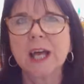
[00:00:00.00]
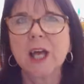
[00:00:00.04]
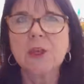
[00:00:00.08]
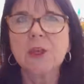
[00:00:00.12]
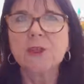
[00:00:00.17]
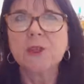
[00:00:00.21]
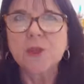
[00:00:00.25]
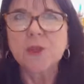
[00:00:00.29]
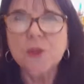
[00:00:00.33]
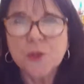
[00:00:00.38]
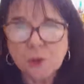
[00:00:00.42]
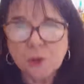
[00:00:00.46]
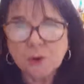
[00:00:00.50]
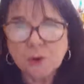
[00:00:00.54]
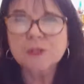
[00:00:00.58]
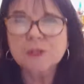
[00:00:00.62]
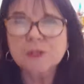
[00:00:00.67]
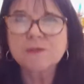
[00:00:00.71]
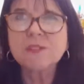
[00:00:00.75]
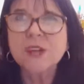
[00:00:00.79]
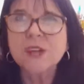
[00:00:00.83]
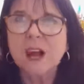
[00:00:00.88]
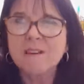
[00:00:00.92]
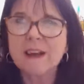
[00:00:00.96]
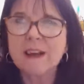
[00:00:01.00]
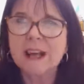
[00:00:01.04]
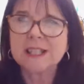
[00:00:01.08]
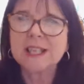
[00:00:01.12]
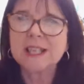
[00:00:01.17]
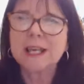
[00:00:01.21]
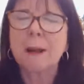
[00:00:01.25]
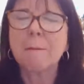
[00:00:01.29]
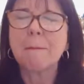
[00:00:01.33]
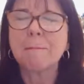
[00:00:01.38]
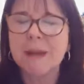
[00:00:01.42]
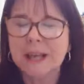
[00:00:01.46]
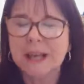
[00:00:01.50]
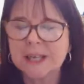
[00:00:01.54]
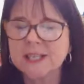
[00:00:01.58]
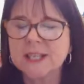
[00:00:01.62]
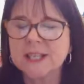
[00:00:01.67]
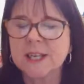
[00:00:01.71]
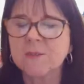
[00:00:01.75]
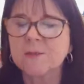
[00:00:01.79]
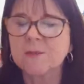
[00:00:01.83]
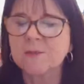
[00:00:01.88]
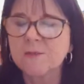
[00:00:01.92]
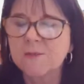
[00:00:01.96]
The thought of directing a
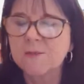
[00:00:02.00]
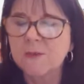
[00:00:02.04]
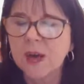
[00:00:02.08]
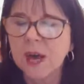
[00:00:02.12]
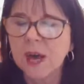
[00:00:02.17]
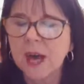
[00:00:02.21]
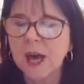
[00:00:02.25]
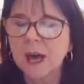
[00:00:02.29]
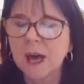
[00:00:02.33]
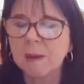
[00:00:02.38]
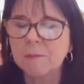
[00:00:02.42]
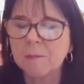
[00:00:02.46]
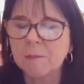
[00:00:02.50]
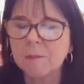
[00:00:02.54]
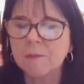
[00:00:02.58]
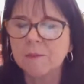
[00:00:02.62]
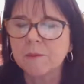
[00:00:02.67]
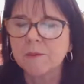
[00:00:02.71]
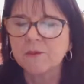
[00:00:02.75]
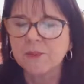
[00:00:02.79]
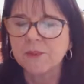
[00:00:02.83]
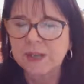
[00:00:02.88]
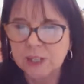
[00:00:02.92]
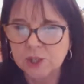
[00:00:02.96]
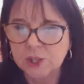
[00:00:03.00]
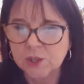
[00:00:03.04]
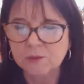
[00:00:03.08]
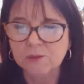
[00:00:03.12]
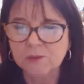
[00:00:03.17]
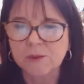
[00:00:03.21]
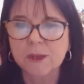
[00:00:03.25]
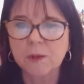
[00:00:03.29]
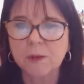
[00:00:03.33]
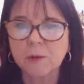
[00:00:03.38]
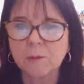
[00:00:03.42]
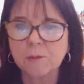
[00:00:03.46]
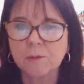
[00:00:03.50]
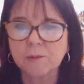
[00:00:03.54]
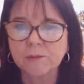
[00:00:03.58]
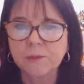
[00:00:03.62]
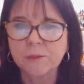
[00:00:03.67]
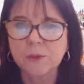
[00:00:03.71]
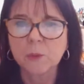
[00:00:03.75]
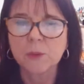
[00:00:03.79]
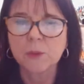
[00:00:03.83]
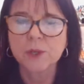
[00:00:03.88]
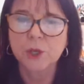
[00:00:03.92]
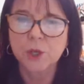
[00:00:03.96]
massive feature film
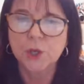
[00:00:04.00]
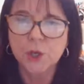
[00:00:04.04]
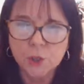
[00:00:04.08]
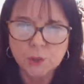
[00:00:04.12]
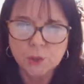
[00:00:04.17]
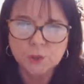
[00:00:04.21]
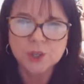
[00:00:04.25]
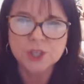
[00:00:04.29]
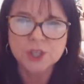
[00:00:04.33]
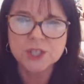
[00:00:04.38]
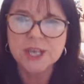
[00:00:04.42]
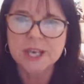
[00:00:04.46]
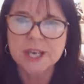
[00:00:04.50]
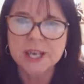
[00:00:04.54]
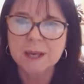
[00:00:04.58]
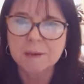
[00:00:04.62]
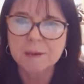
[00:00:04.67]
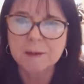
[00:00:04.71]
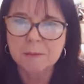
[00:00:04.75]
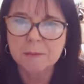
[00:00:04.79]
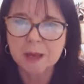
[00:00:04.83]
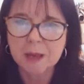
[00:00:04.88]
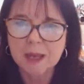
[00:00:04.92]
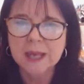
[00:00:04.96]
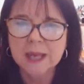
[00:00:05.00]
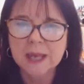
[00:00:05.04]
with a huge team